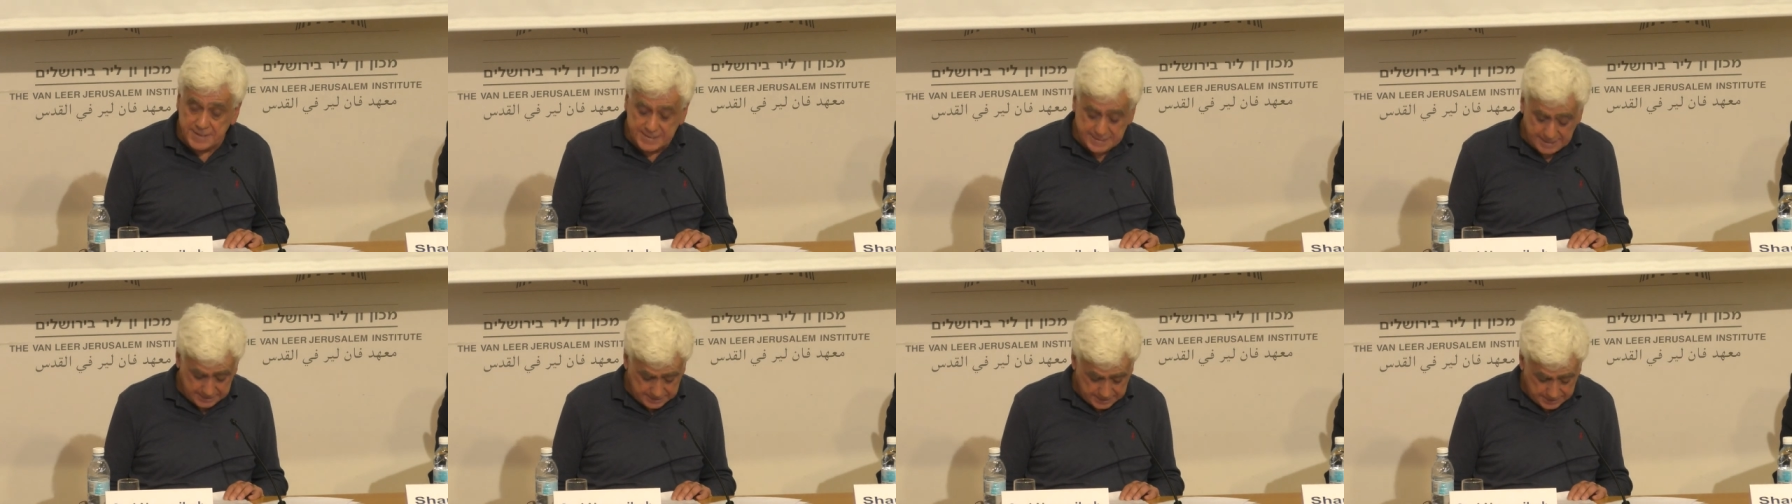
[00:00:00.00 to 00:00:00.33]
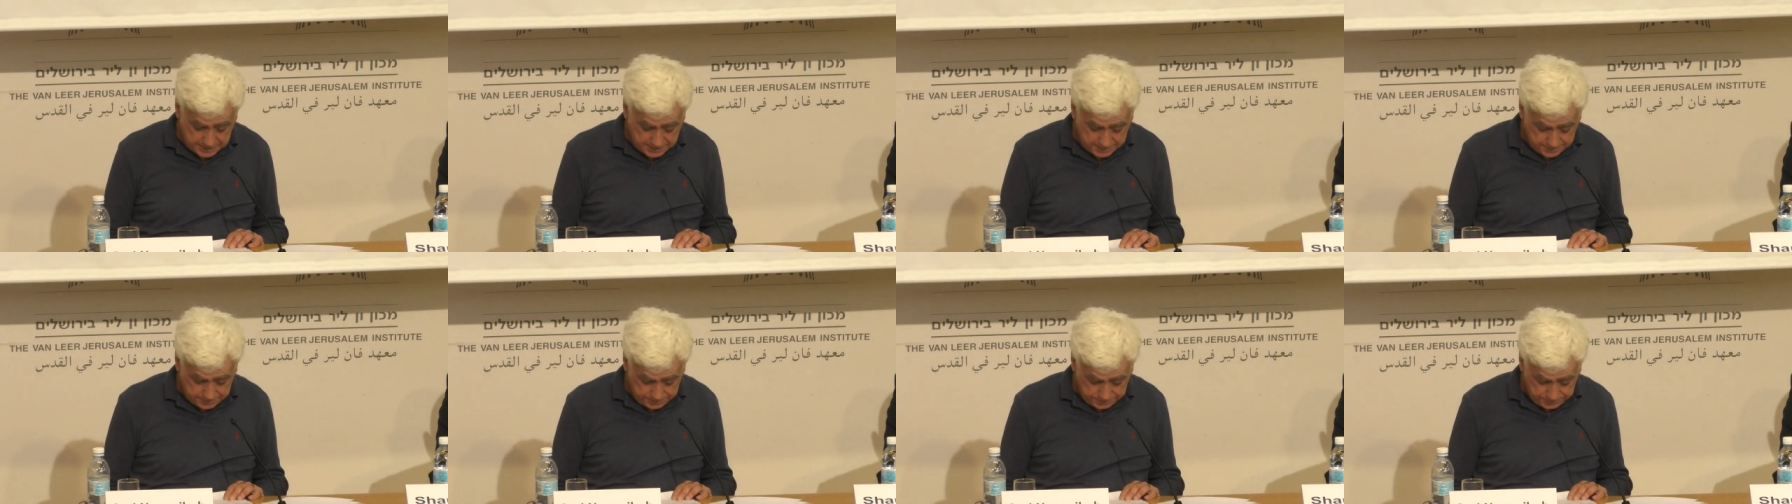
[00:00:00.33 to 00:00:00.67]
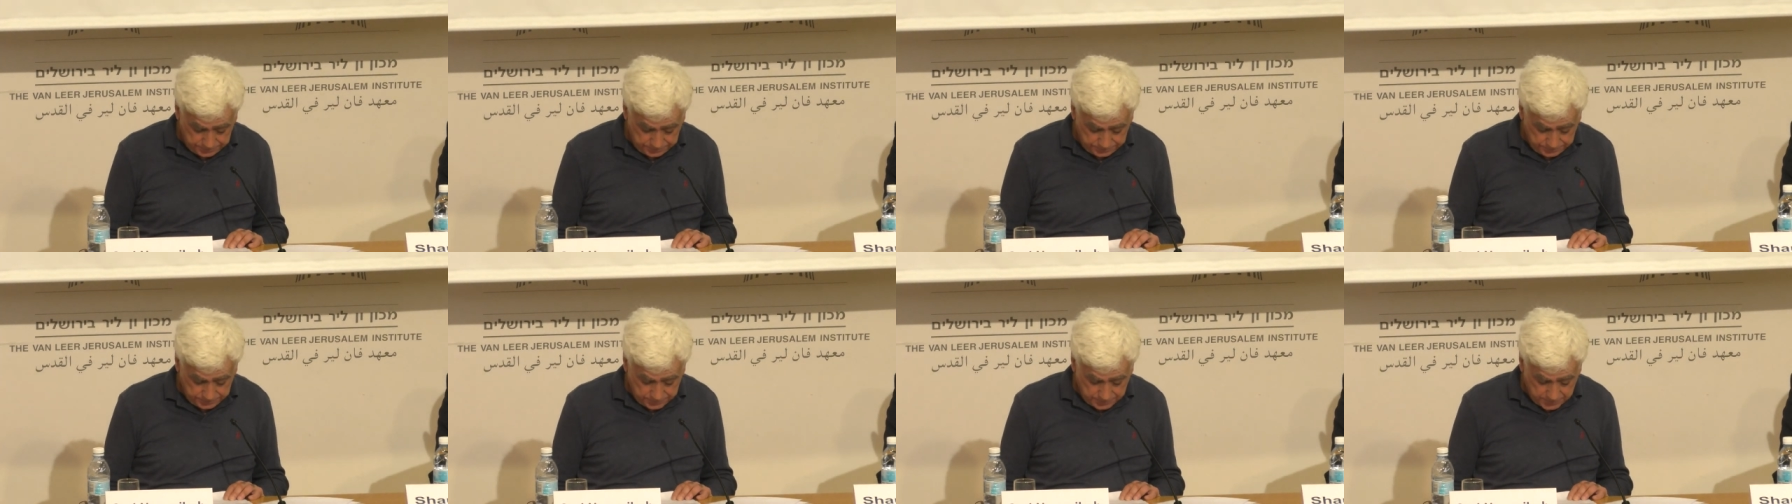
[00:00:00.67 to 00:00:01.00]
city
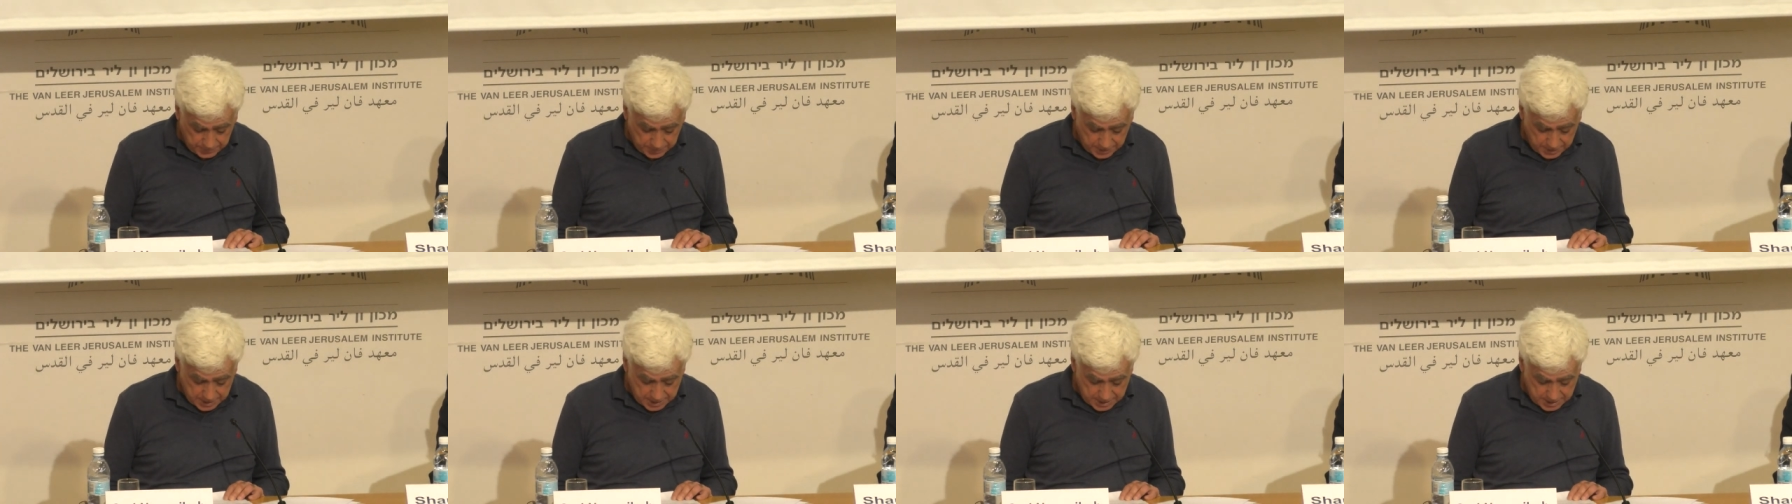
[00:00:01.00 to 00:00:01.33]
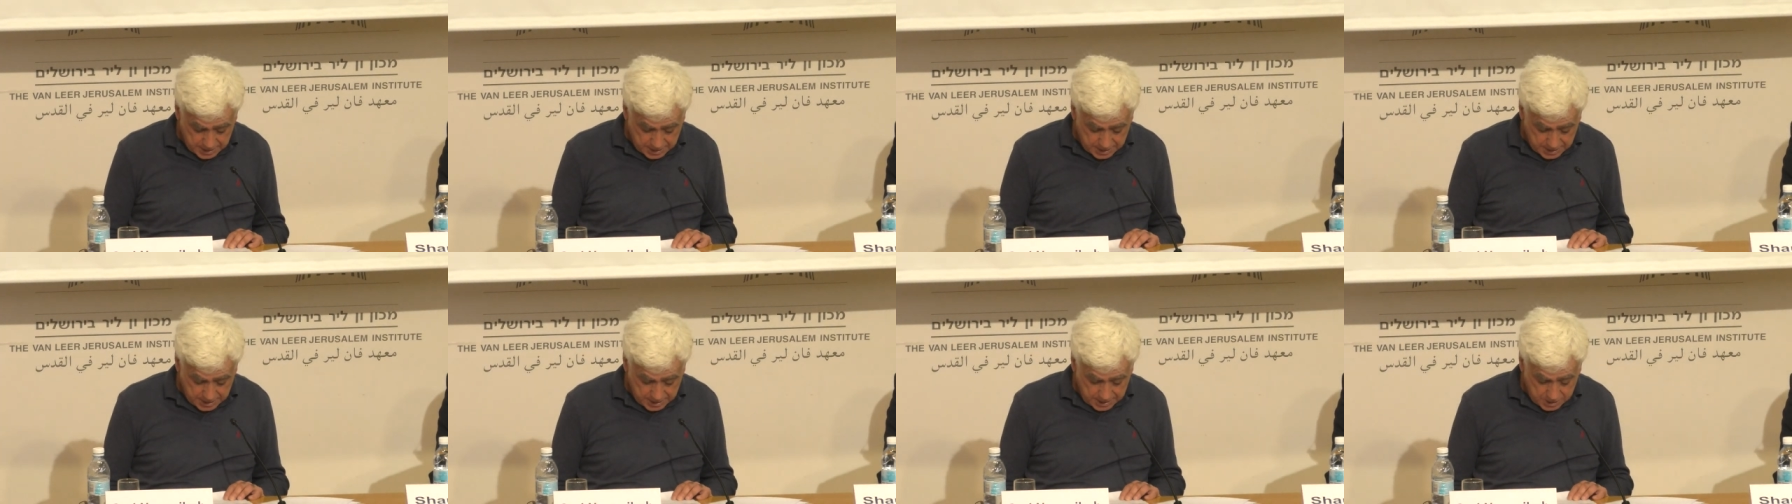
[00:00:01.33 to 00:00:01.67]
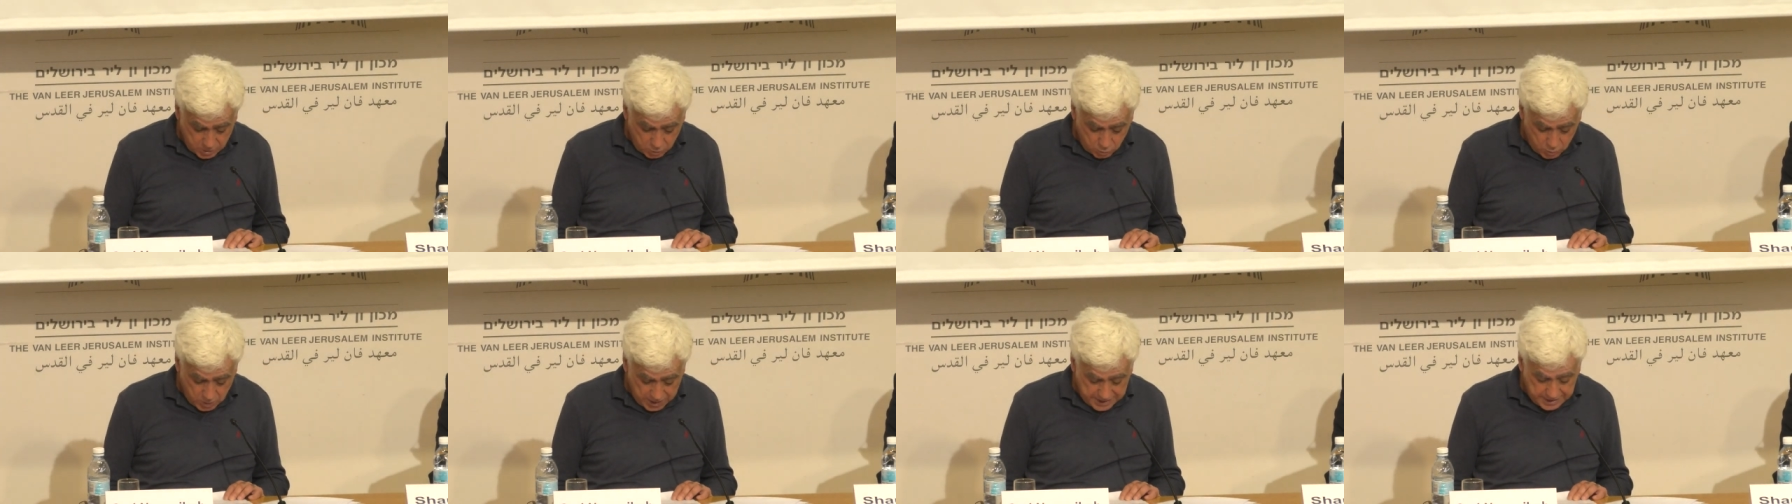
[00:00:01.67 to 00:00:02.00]

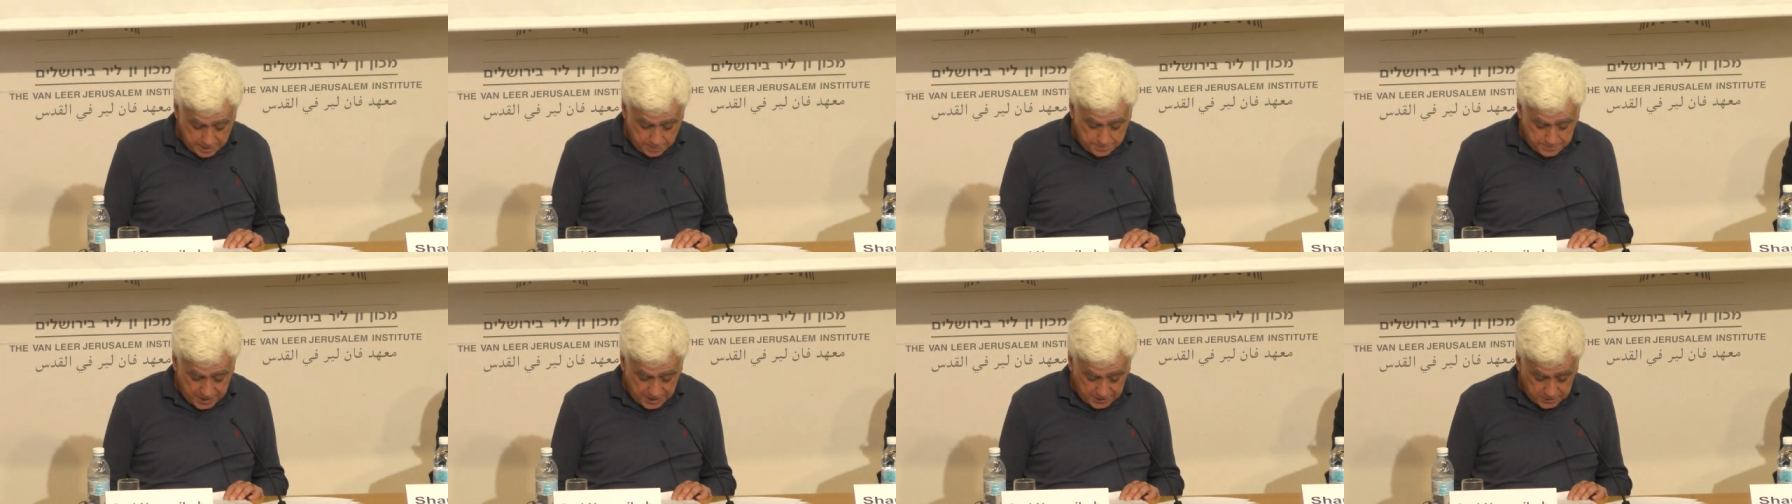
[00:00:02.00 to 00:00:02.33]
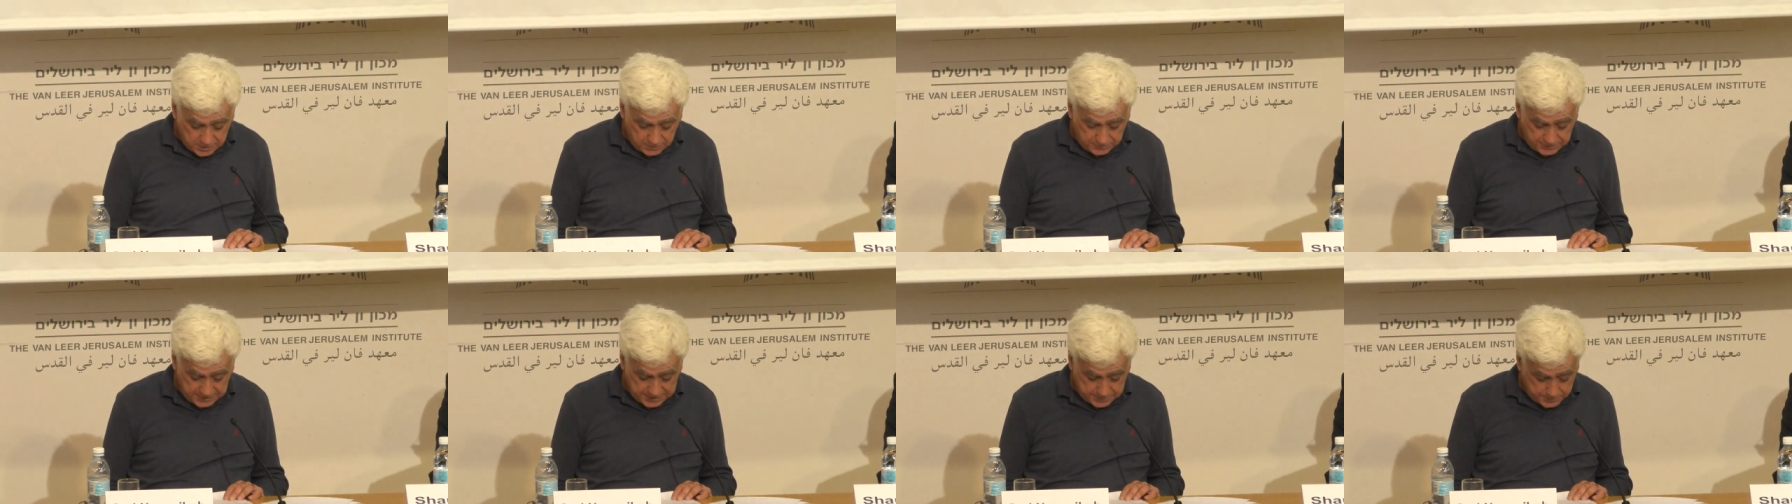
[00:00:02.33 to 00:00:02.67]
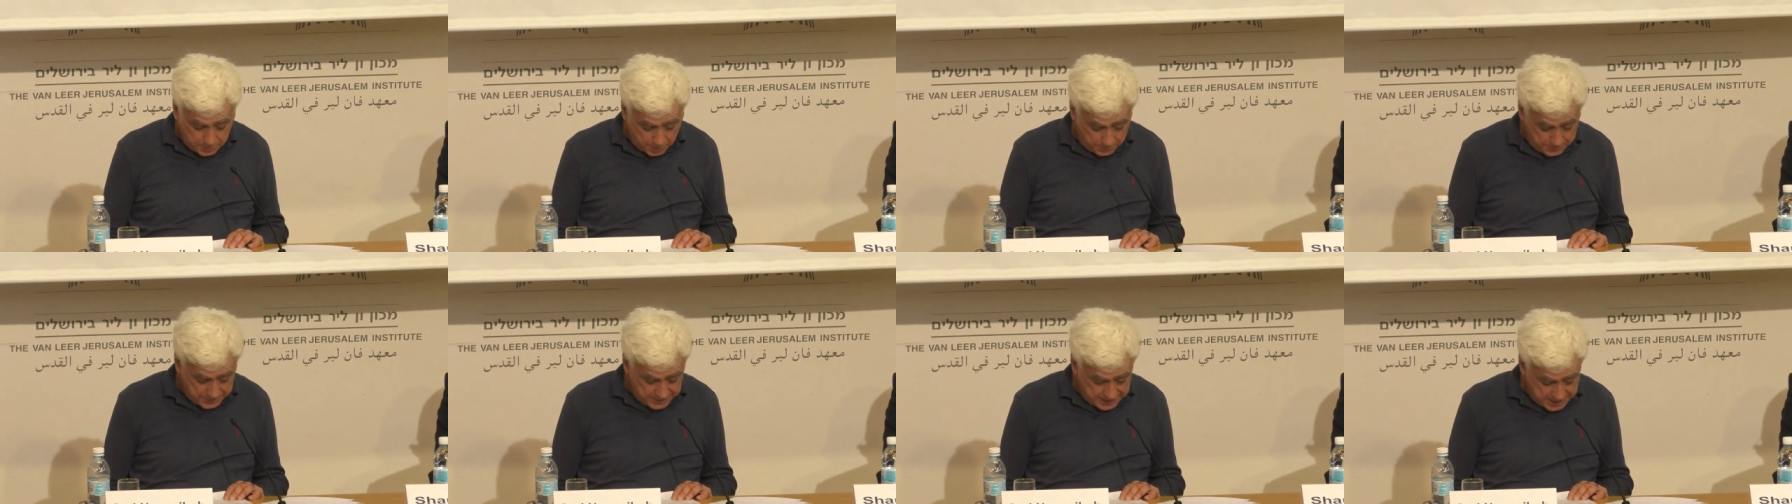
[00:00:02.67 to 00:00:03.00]
where a part of its
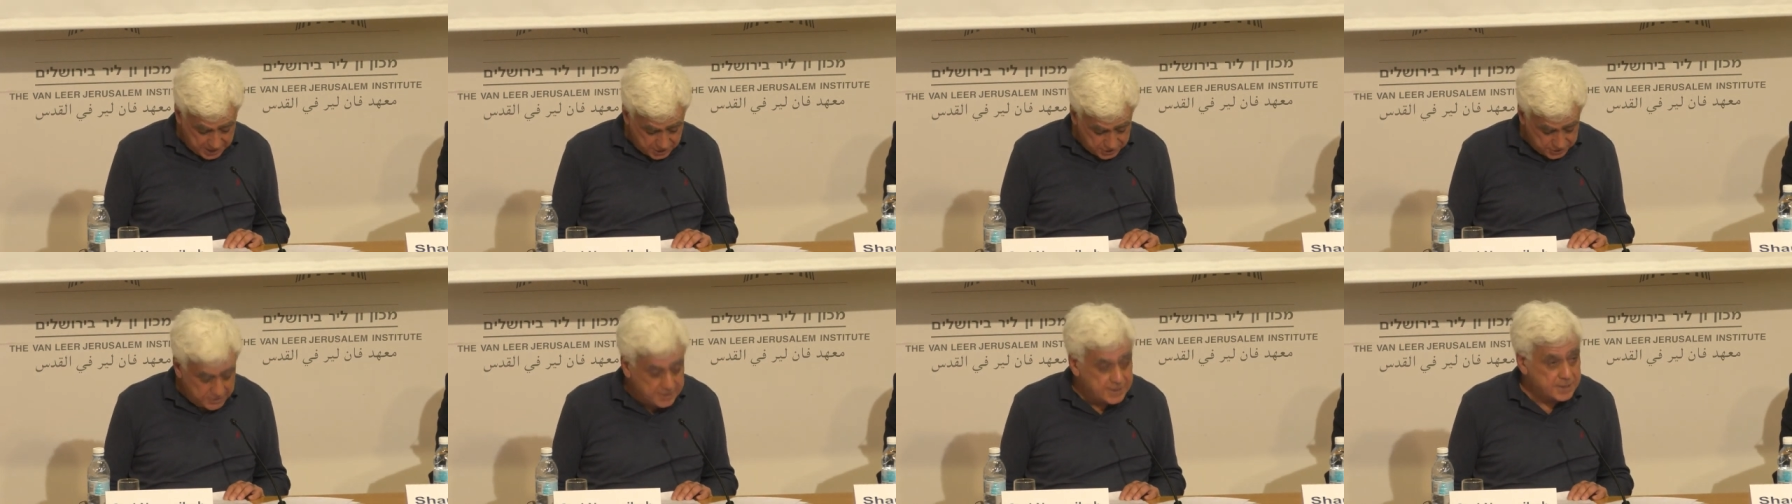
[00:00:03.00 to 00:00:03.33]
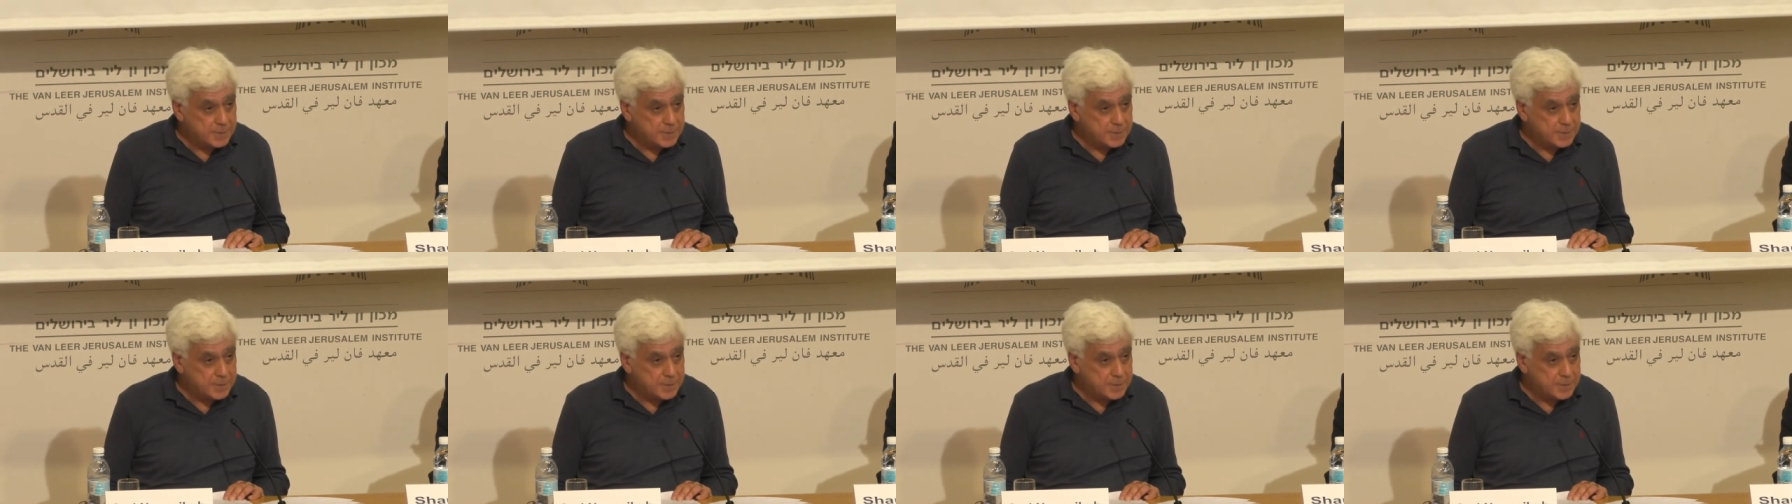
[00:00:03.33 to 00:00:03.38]
population